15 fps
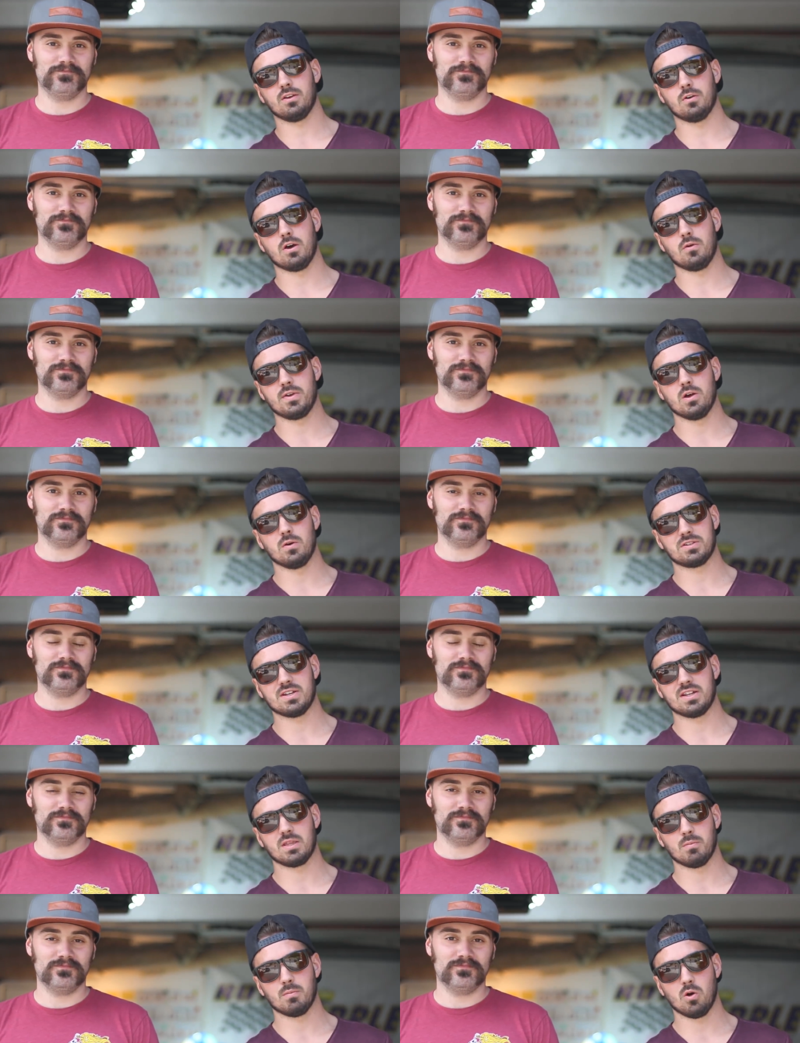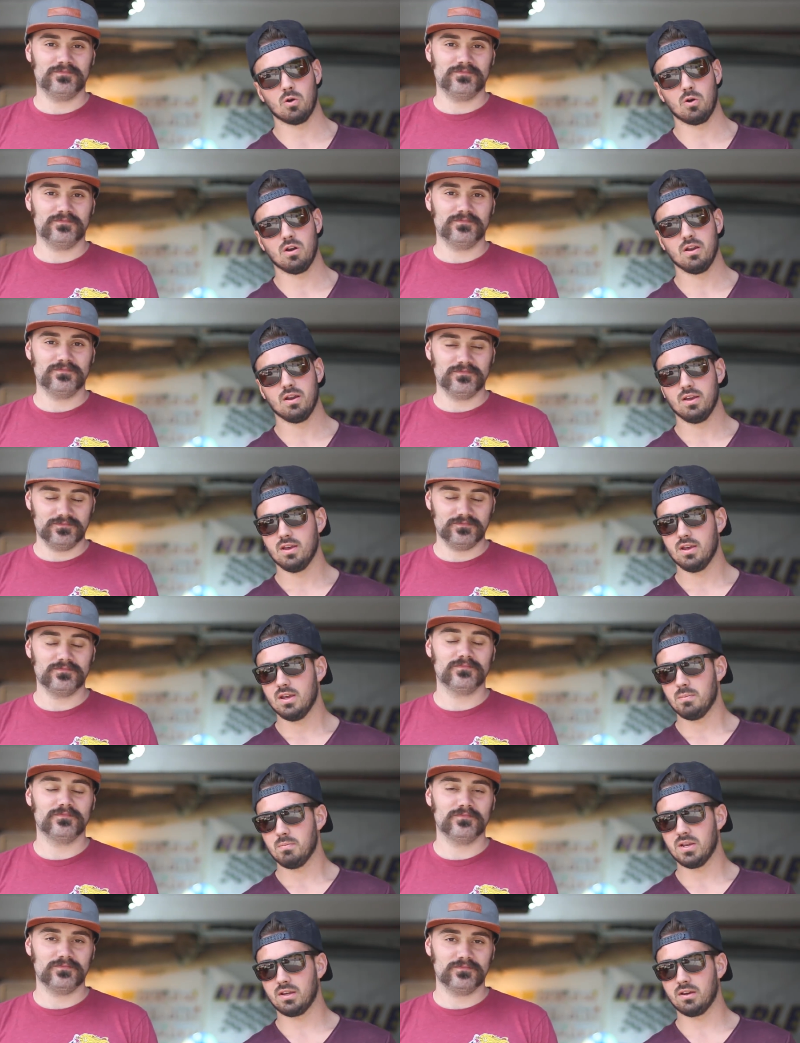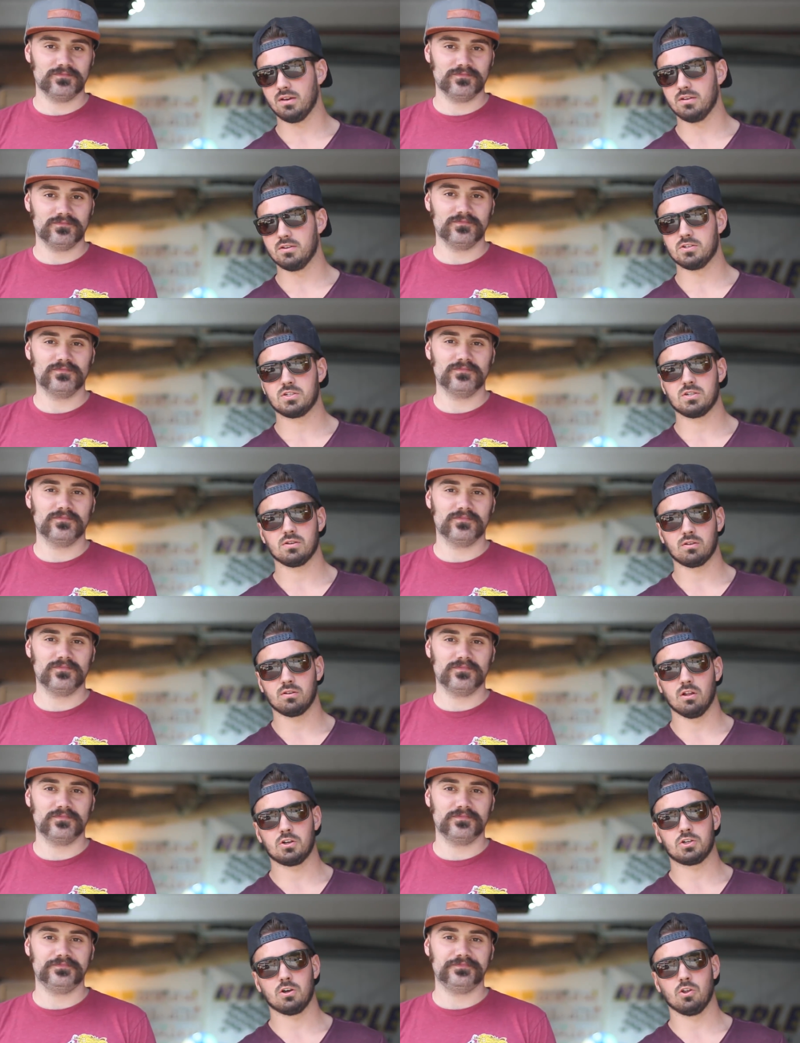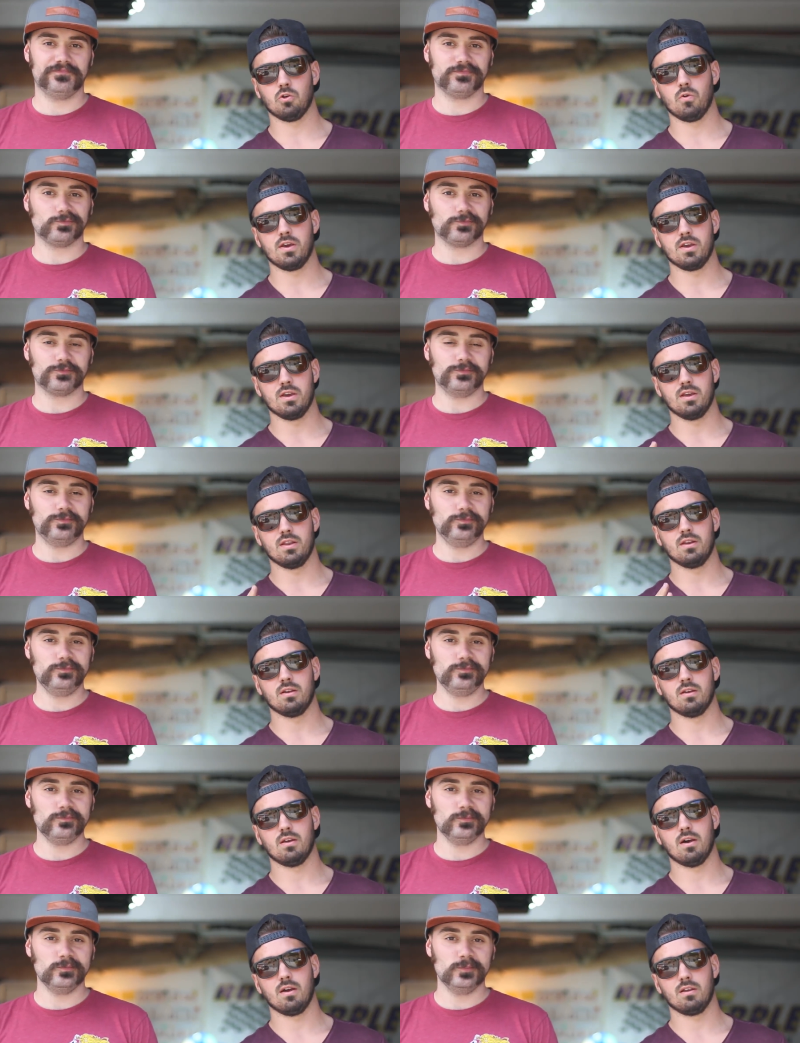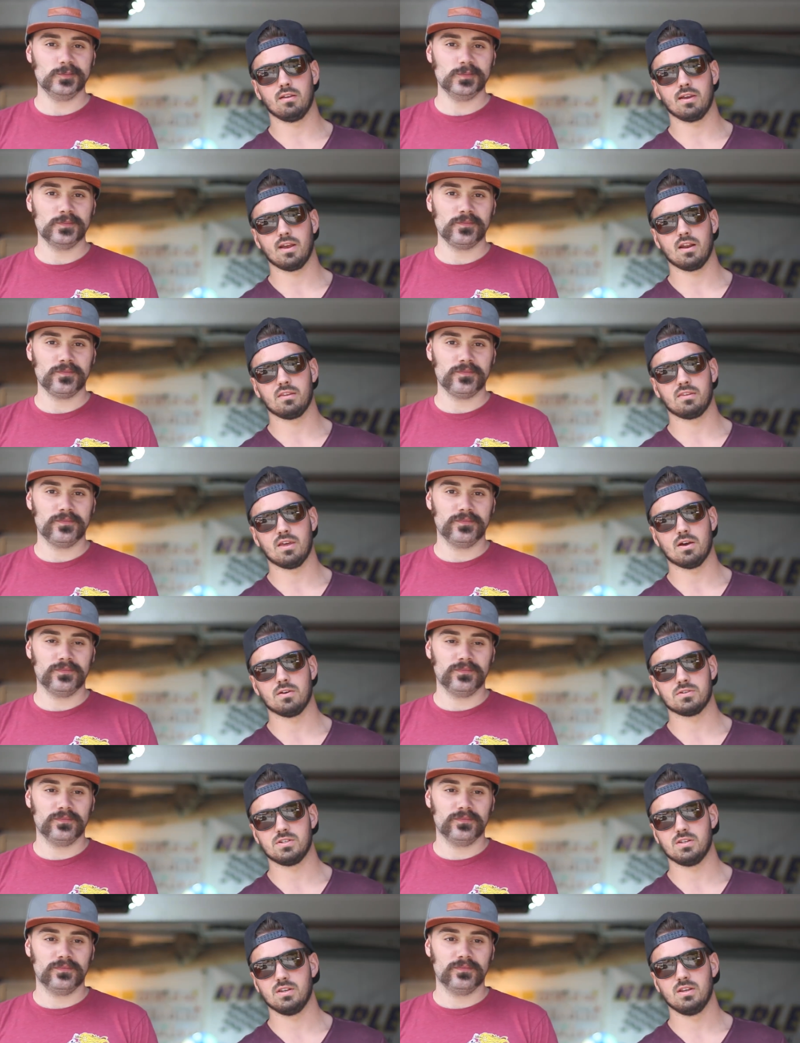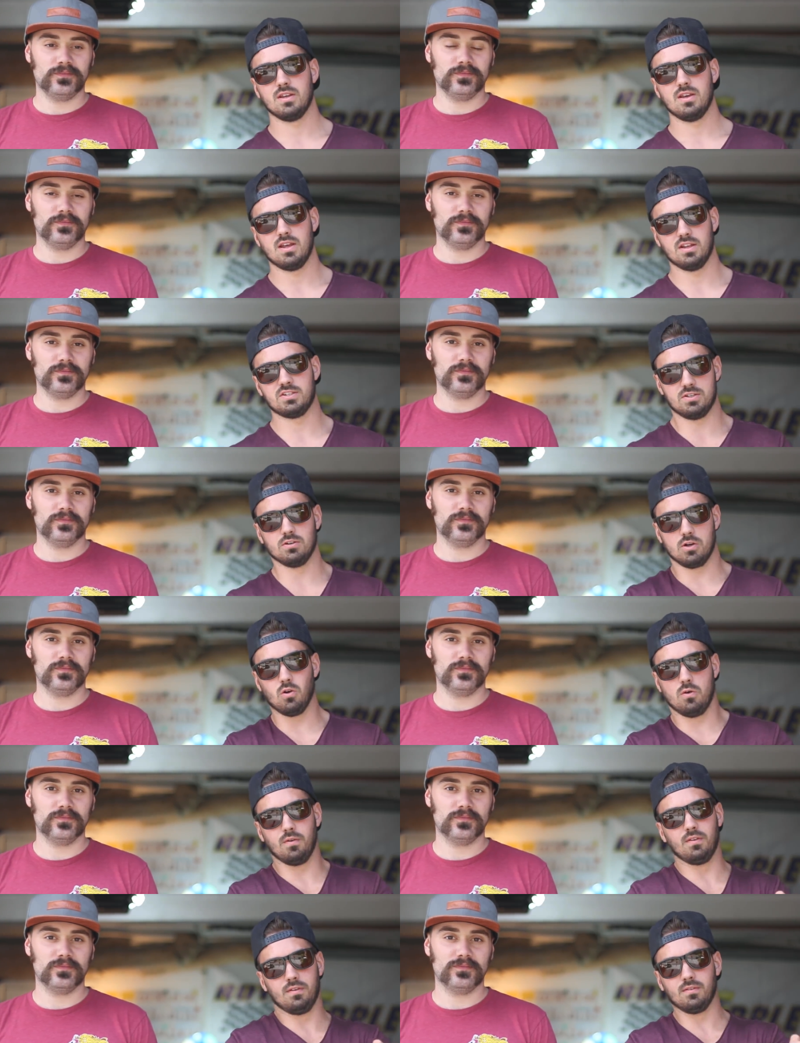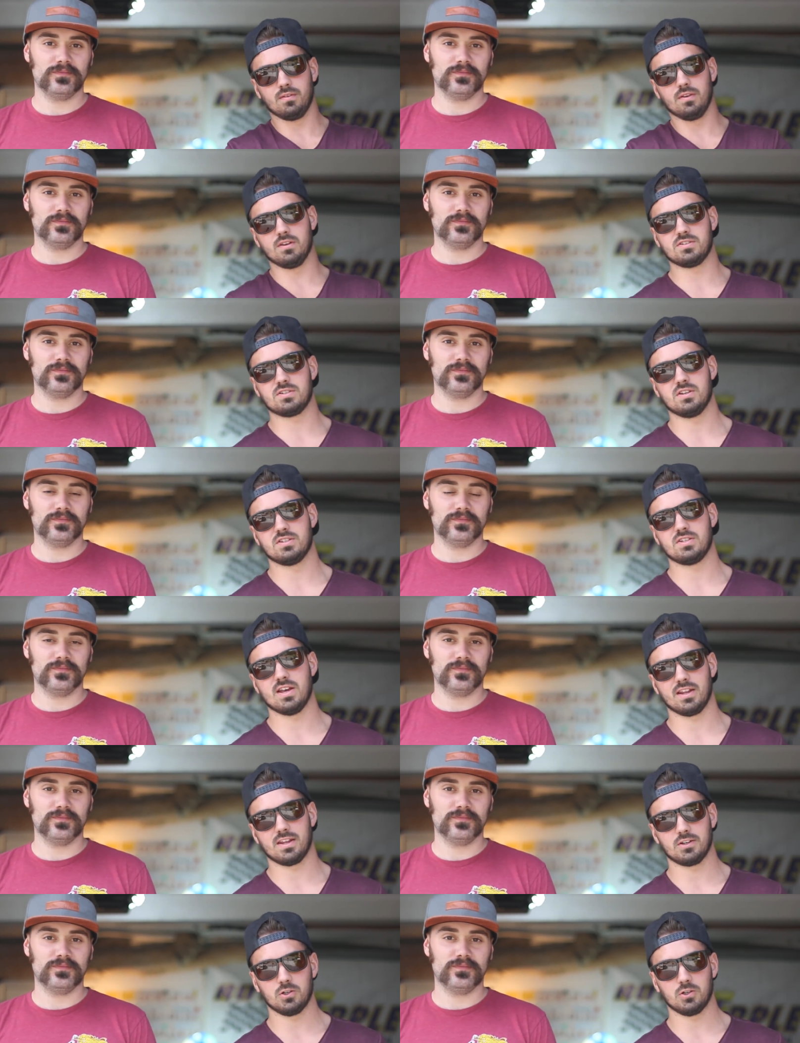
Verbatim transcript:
Speaker 1: Uh, we know it's not the motor because clutch all the way in, idling at a thousand, it's still going. It's it's out of